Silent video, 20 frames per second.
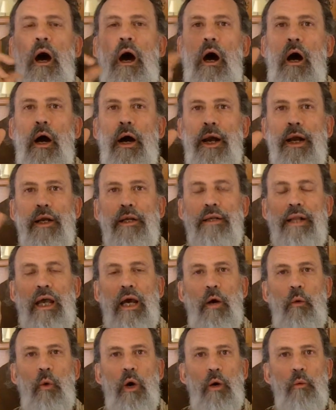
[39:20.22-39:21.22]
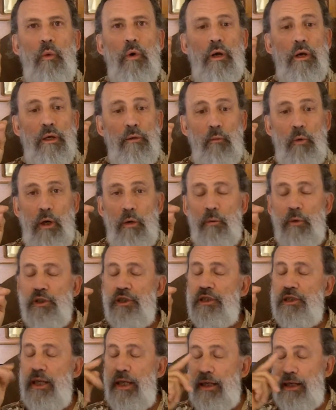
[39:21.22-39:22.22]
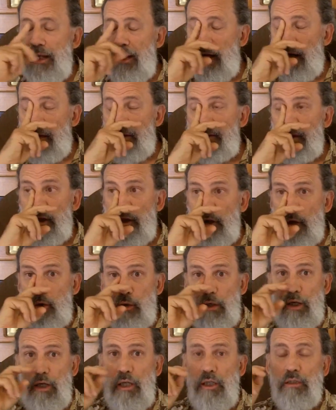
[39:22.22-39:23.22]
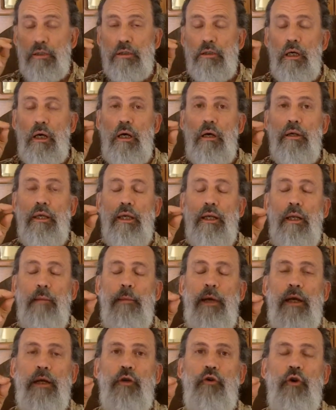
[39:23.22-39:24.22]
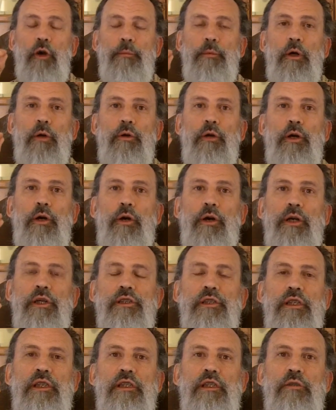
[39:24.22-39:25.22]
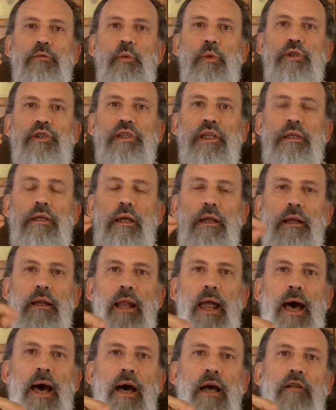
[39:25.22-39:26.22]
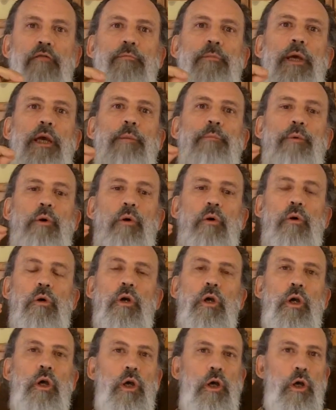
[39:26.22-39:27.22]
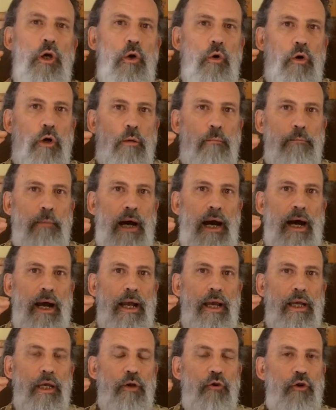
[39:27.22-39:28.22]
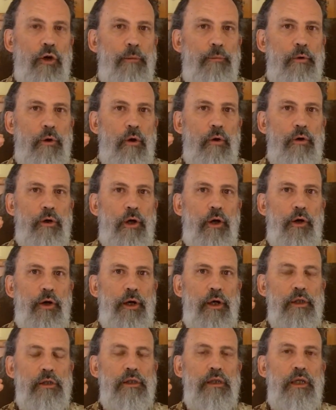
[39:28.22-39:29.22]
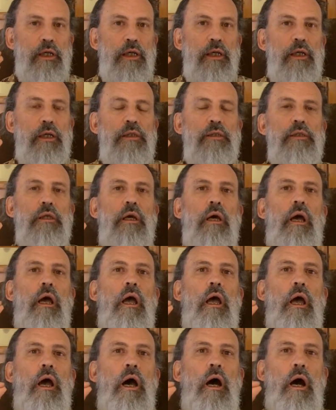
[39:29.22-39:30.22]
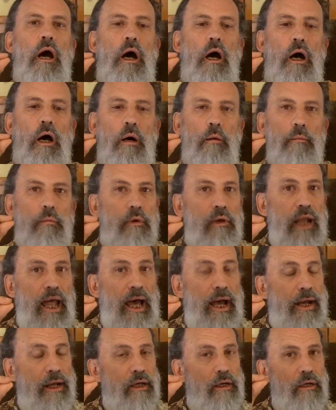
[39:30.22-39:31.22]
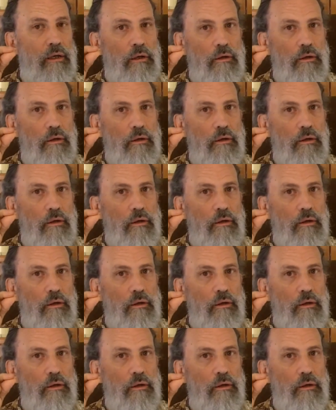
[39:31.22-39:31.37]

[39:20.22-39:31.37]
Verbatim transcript: All right, now what we're what we're seeing now though is uh, getting back to cryptocurrencies, is we're seeing a lot of people who are buying cryptocurrencies um, like